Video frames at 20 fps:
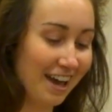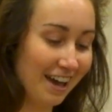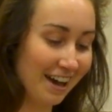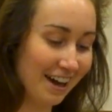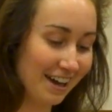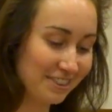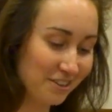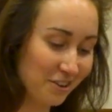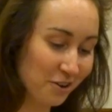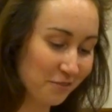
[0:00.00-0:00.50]

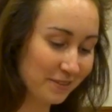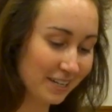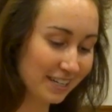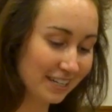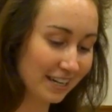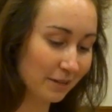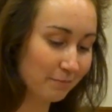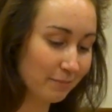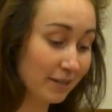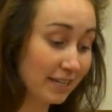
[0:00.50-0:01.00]
At the opening
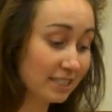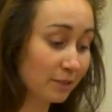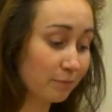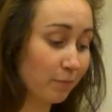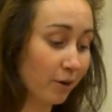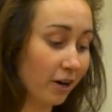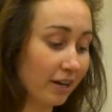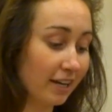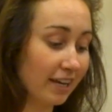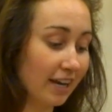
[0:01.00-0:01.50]
night pizza
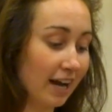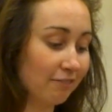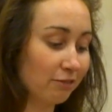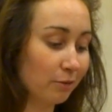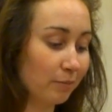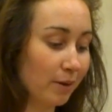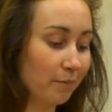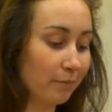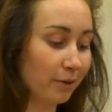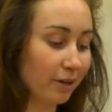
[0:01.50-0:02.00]
party, I
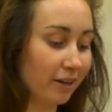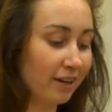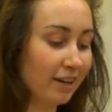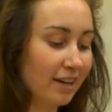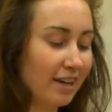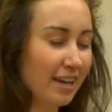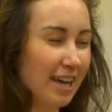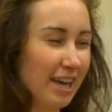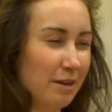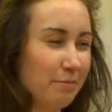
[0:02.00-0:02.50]
remember,
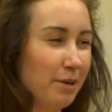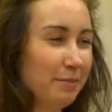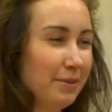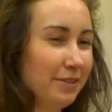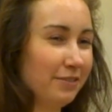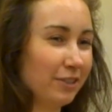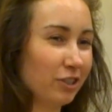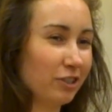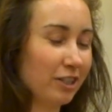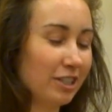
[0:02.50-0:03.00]
and maybe
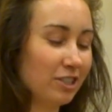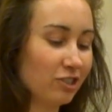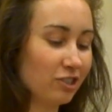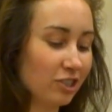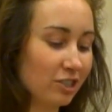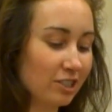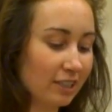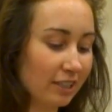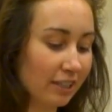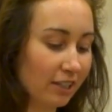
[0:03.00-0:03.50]
even cringed
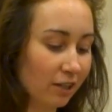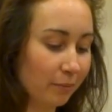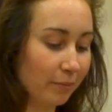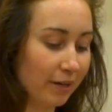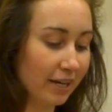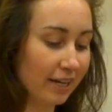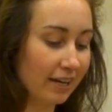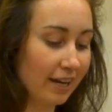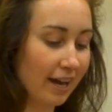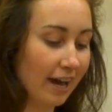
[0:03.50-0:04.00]
just a little
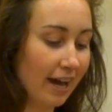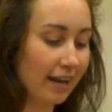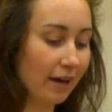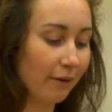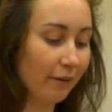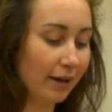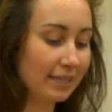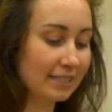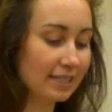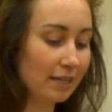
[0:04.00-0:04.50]
bit, at how
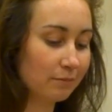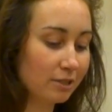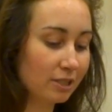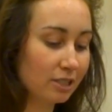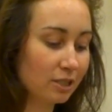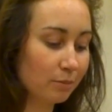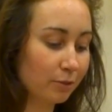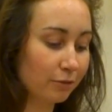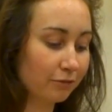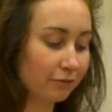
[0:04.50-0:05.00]
I attempted
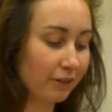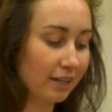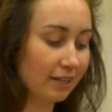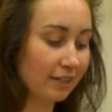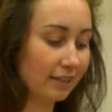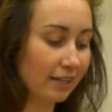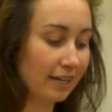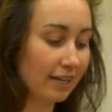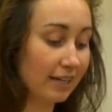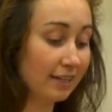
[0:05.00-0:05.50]
to
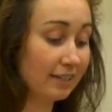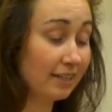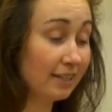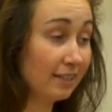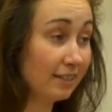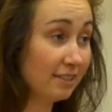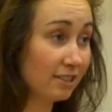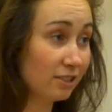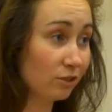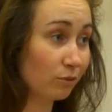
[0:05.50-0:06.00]
befriend the
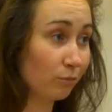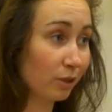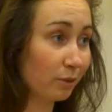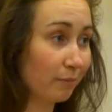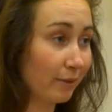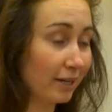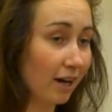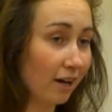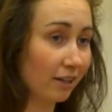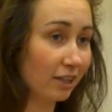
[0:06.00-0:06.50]
Indians with
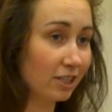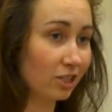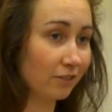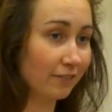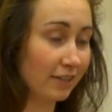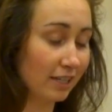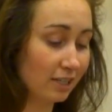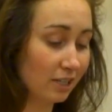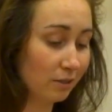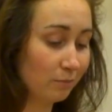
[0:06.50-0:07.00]
my knowledge of
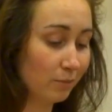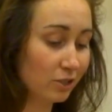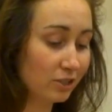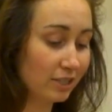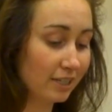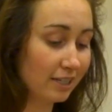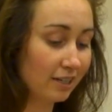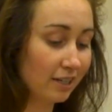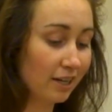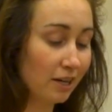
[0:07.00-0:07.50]
Indian
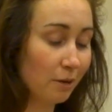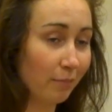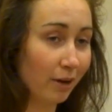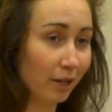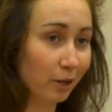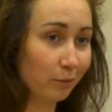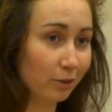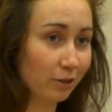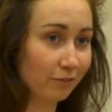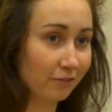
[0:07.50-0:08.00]
music,
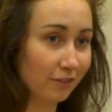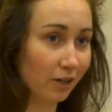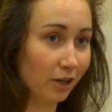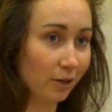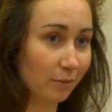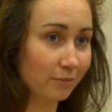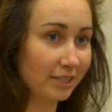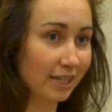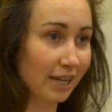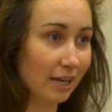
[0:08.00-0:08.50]
Bollywood
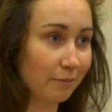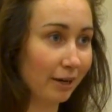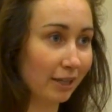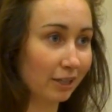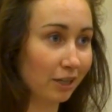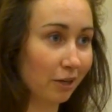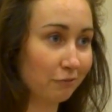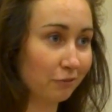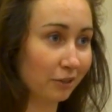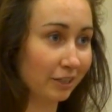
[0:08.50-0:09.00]
films, and my
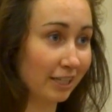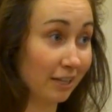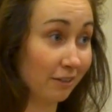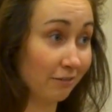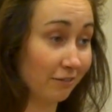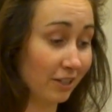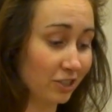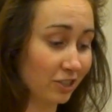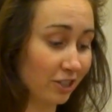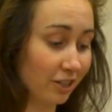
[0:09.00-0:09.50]
love for pink
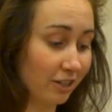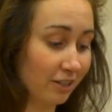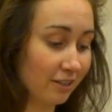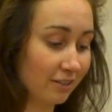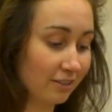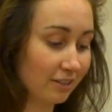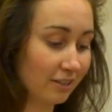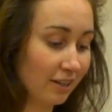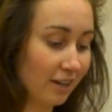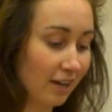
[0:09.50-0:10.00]
fishermen.
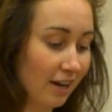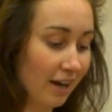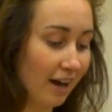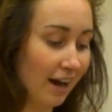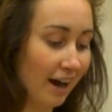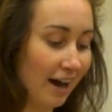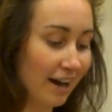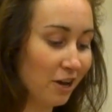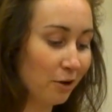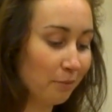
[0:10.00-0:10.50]

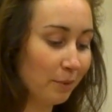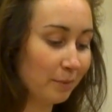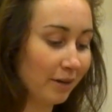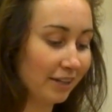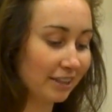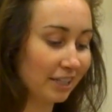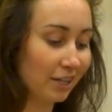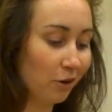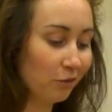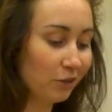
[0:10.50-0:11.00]
I hope I'm
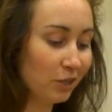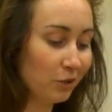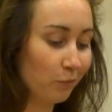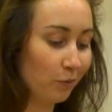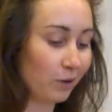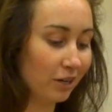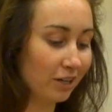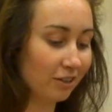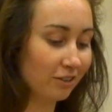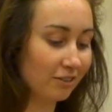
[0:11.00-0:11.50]
not the only
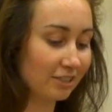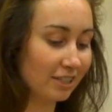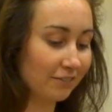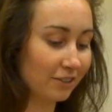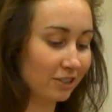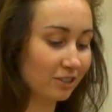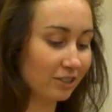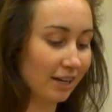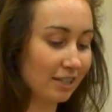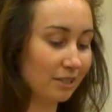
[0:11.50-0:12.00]
one who's
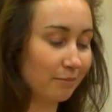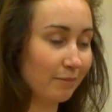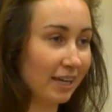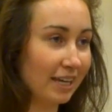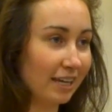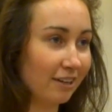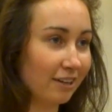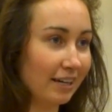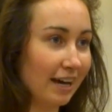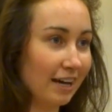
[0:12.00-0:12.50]
ever tried to make
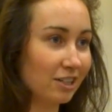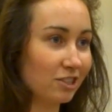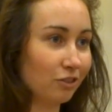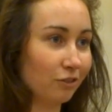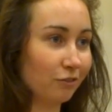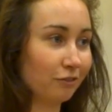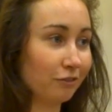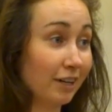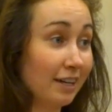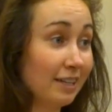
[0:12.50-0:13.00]

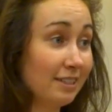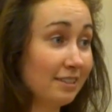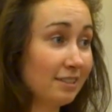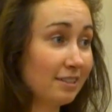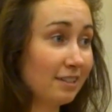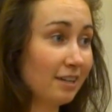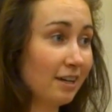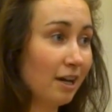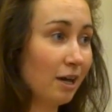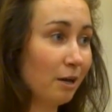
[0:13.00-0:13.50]
international friends
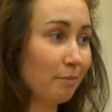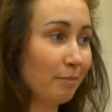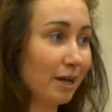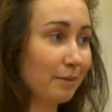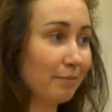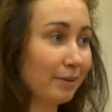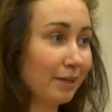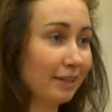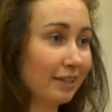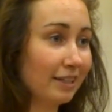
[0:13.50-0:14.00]
by
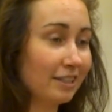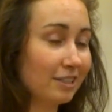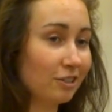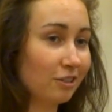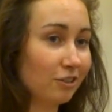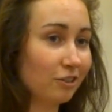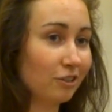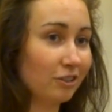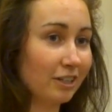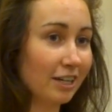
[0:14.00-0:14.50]
appealing
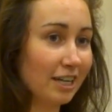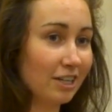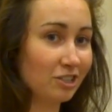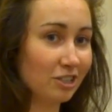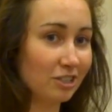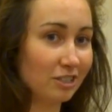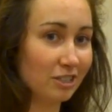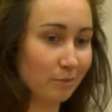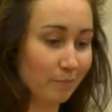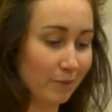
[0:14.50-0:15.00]
to their
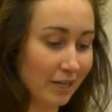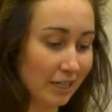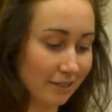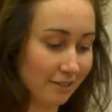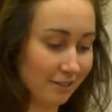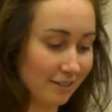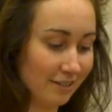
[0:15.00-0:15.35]
nation's beer.